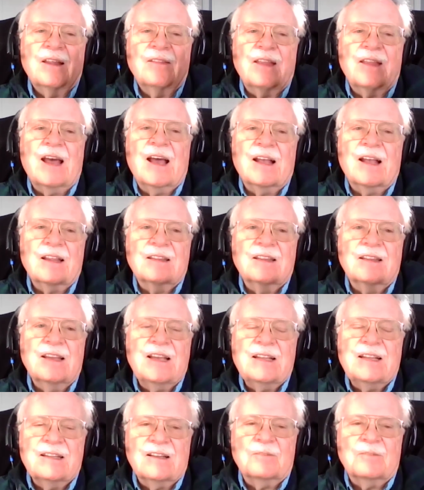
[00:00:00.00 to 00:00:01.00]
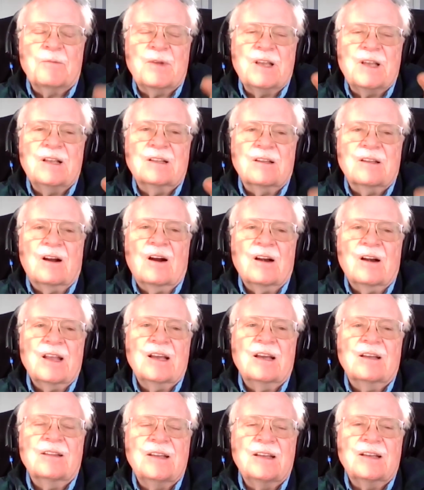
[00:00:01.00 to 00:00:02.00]
that late, that being
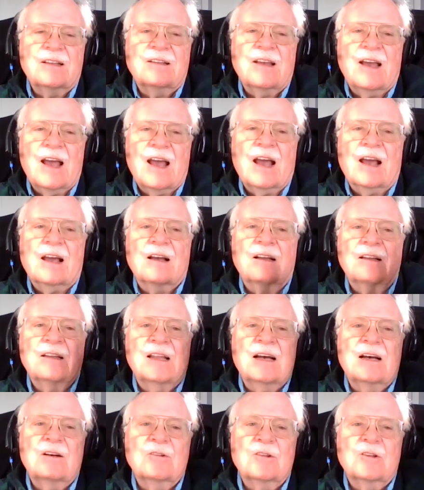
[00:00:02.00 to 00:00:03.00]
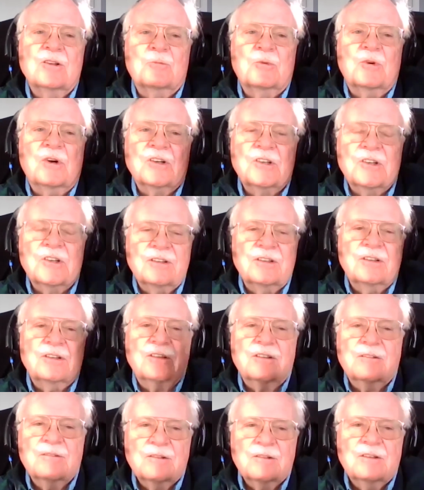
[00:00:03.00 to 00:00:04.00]
tardy on the attack, allowed the
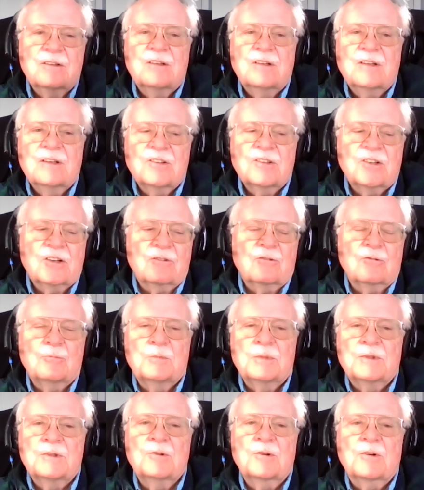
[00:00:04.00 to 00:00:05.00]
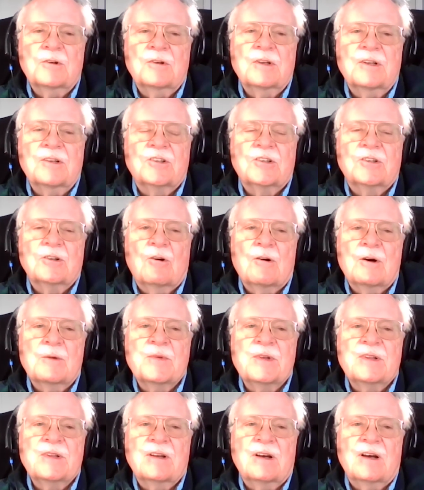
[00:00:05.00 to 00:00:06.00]
Prussians, General Blücher, to show up
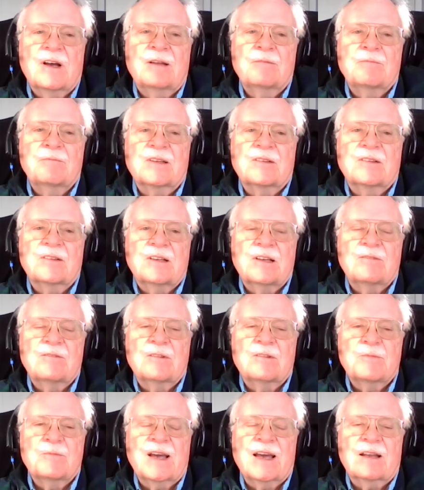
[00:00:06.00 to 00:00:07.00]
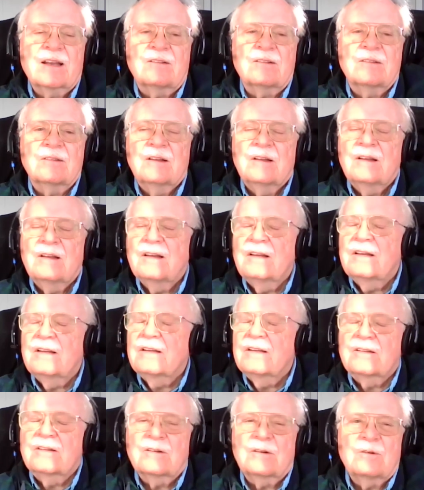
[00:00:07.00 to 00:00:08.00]
in time to save the battle.
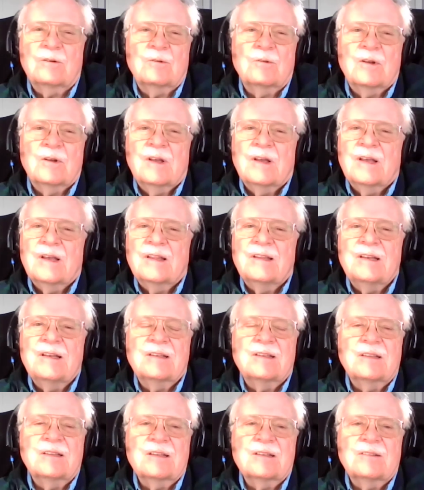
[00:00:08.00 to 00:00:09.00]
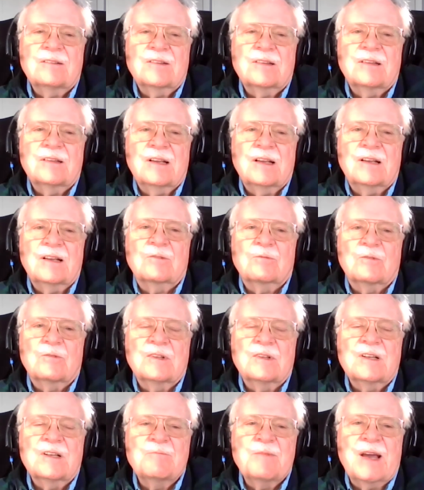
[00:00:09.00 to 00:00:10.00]
So these little things
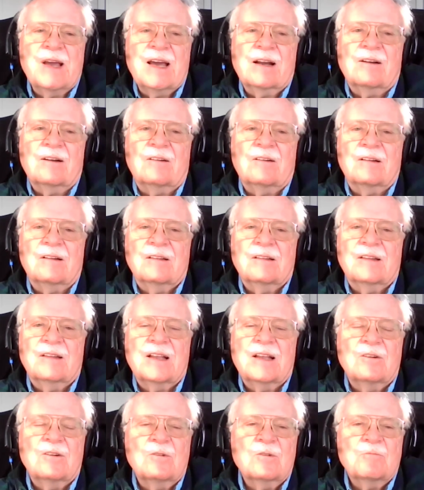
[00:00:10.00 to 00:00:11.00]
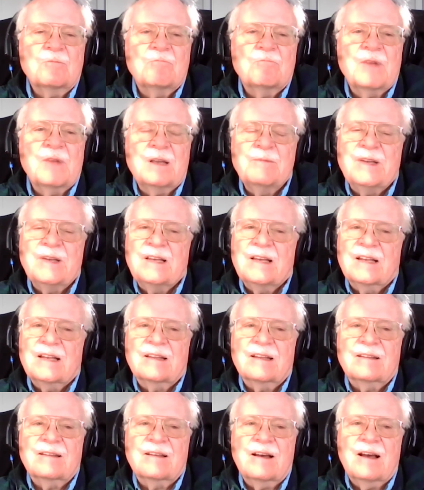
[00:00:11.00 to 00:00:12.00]
really matter, and they don't maybe at
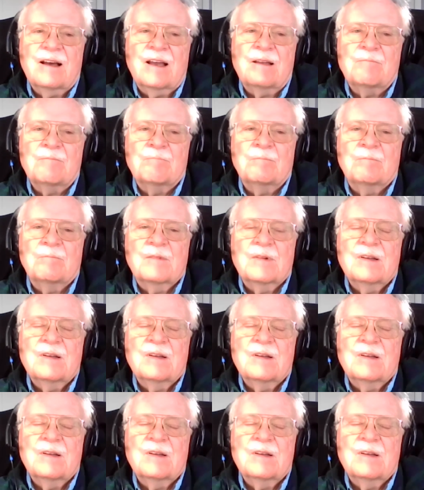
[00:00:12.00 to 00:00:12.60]
the time,